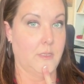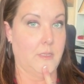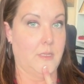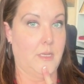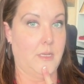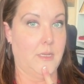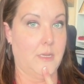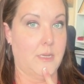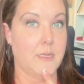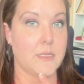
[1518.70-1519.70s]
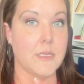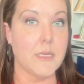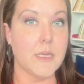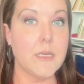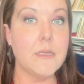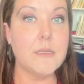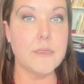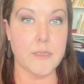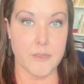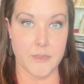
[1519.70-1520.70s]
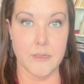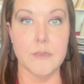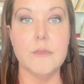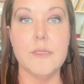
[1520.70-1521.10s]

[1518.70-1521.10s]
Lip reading: then it's easier